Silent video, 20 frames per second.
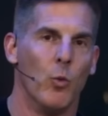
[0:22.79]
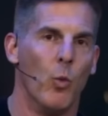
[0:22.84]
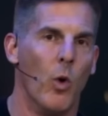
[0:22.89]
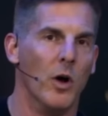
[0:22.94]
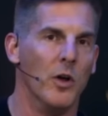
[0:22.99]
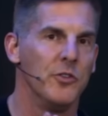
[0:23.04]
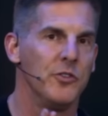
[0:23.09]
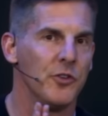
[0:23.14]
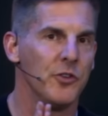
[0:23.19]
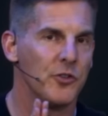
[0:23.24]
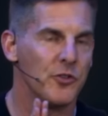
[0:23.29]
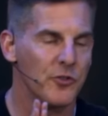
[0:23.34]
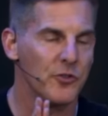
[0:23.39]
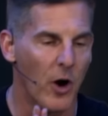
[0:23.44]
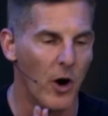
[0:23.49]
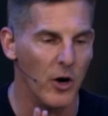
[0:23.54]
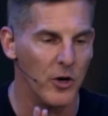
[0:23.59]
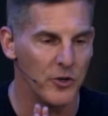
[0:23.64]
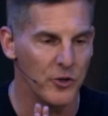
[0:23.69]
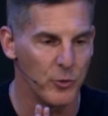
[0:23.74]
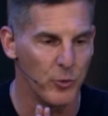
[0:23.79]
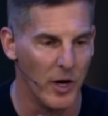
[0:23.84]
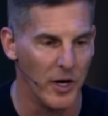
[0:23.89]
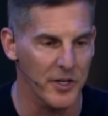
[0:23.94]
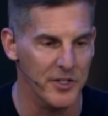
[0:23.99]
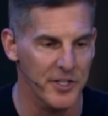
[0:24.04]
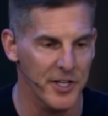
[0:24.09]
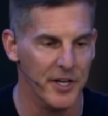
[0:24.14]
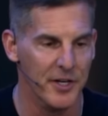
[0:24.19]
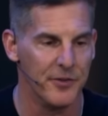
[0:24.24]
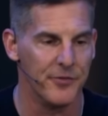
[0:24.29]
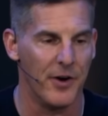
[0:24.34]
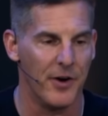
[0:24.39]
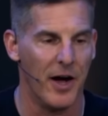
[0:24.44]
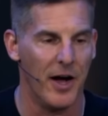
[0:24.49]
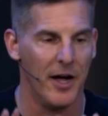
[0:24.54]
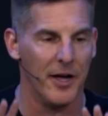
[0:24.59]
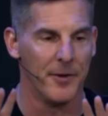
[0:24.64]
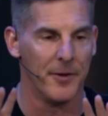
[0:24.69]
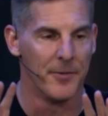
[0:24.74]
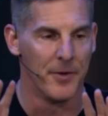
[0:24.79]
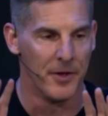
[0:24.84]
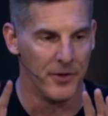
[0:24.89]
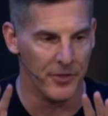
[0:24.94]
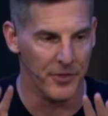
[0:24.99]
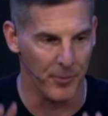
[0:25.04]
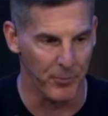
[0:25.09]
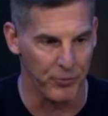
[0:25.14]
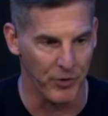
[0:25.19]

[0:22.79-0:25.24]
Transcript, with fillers: Once you start to identify the